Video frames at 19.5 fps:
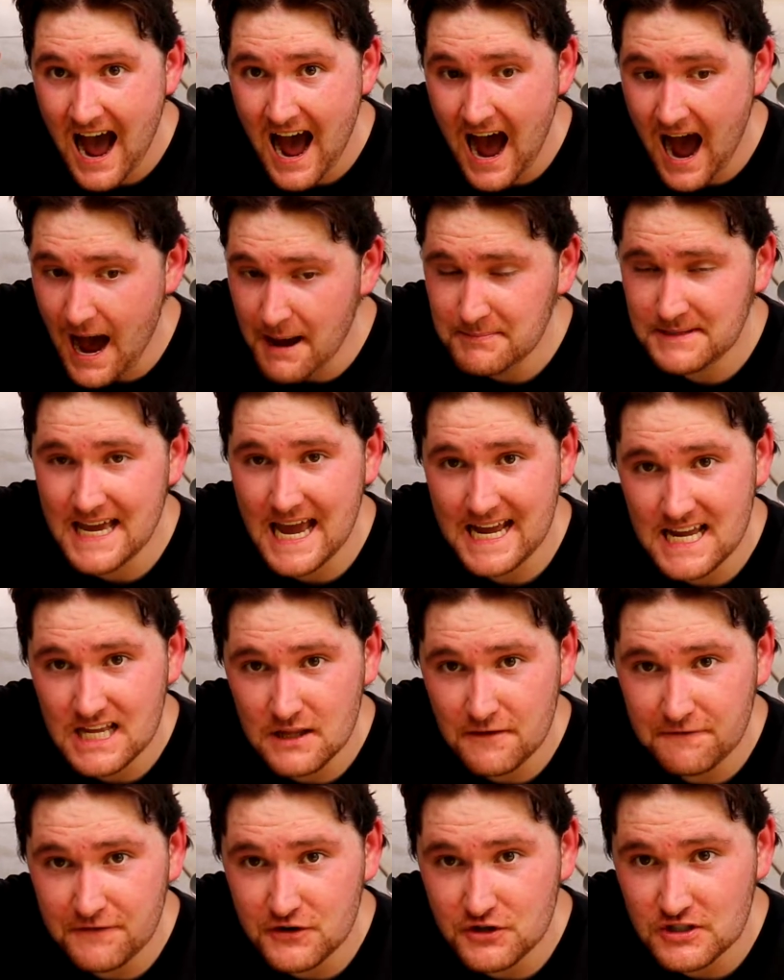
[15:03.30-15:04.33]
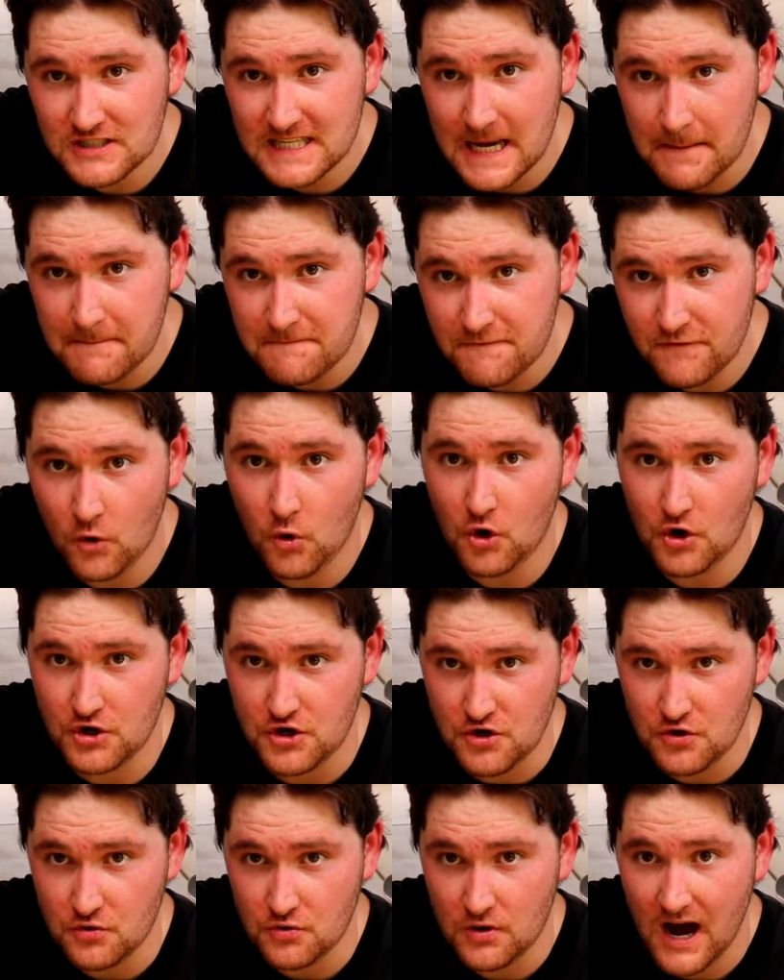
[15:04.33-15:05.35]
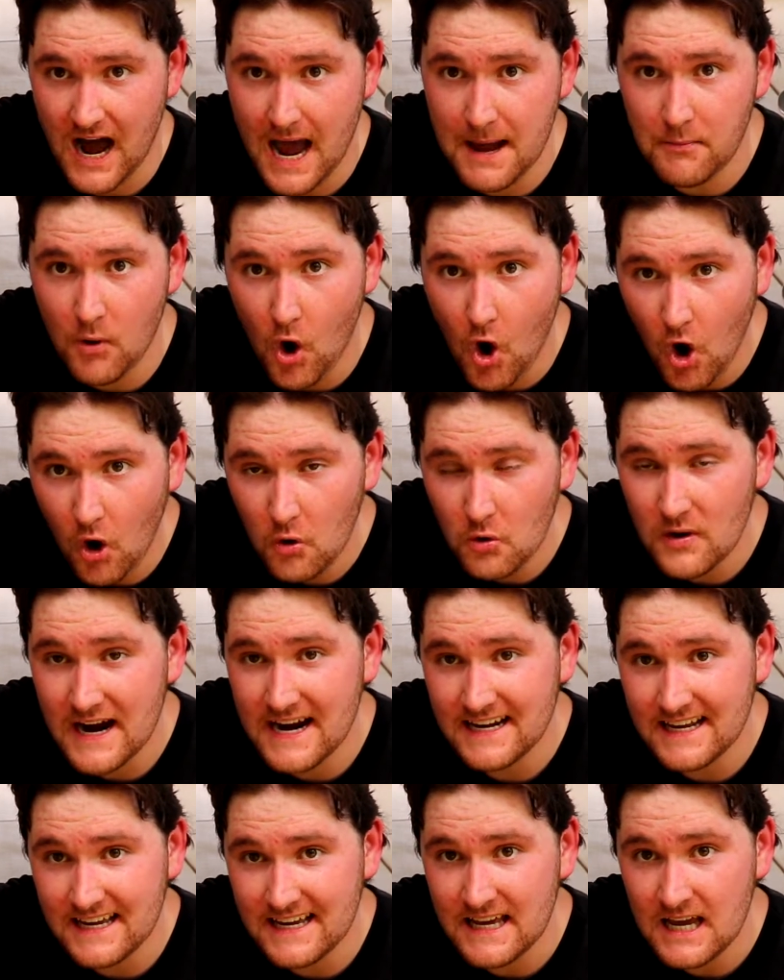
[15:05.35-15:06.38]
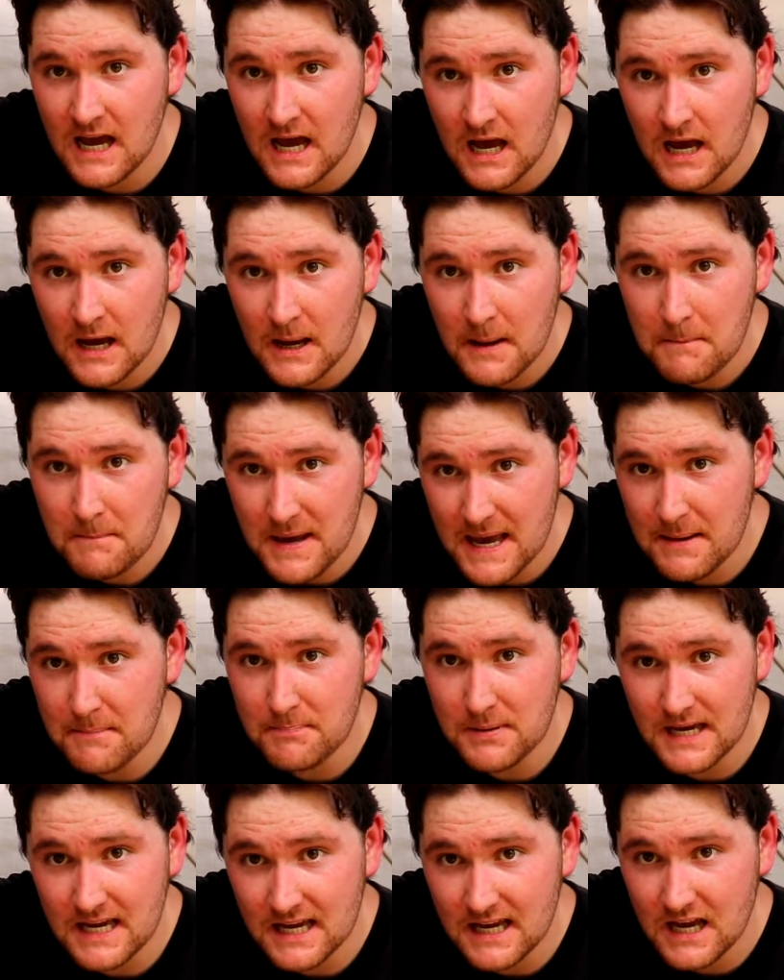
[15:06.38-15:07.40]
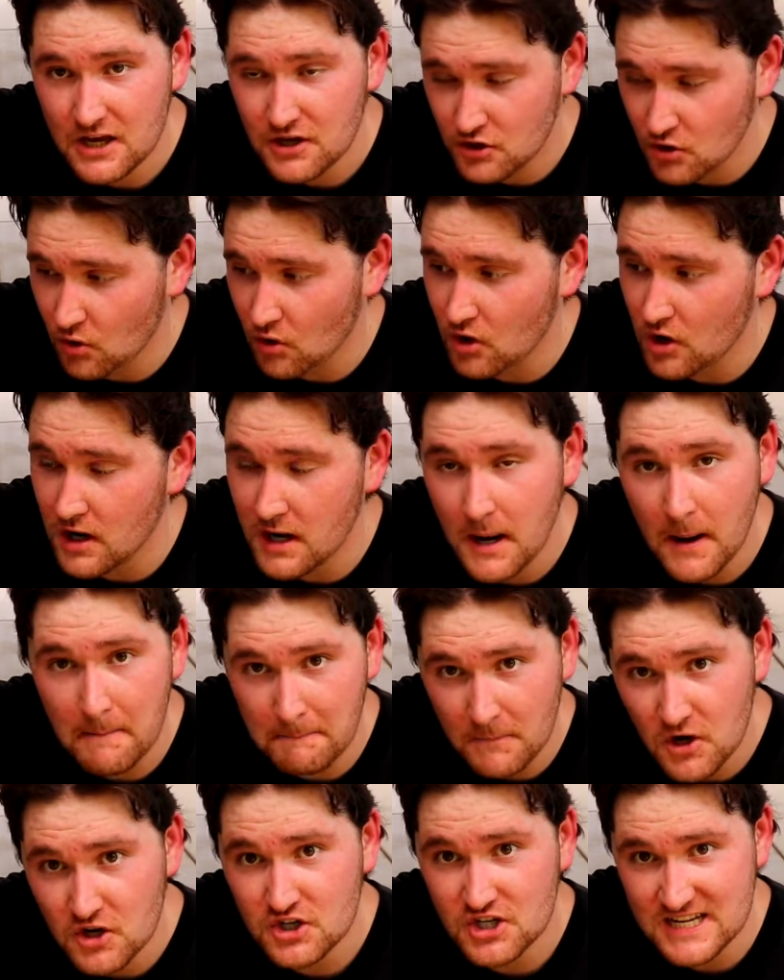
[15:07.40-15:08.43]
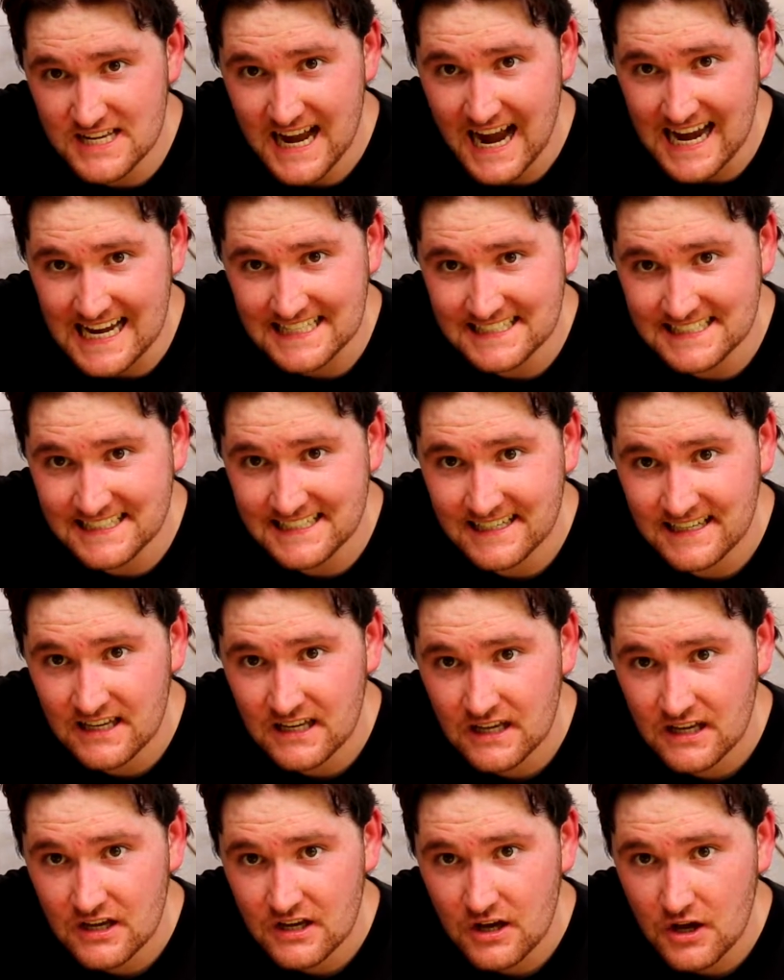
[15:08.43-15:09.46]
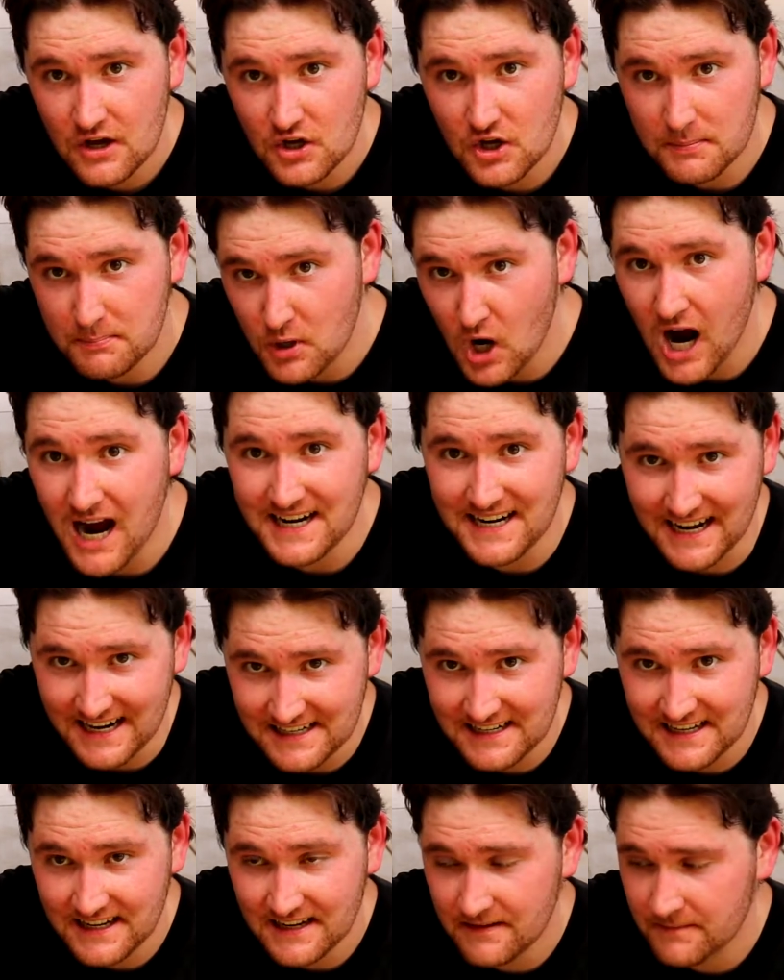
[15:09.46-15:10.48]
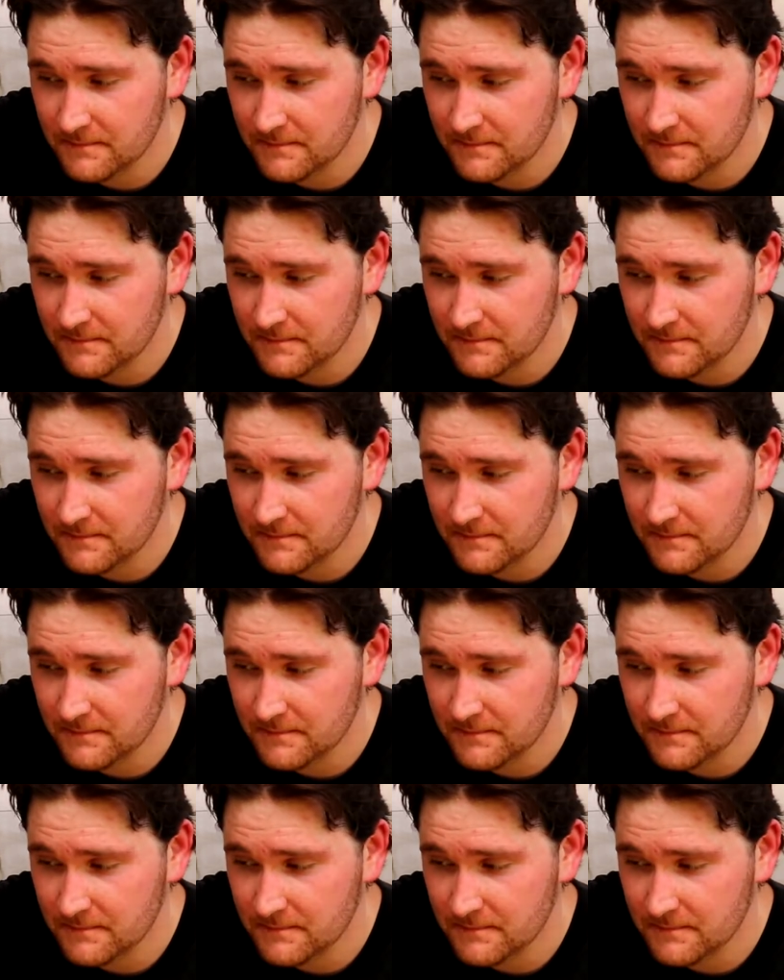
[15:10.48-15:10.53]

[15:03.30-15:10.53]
I'm taking the first step for you. I'm already pimping your merchandise, your product.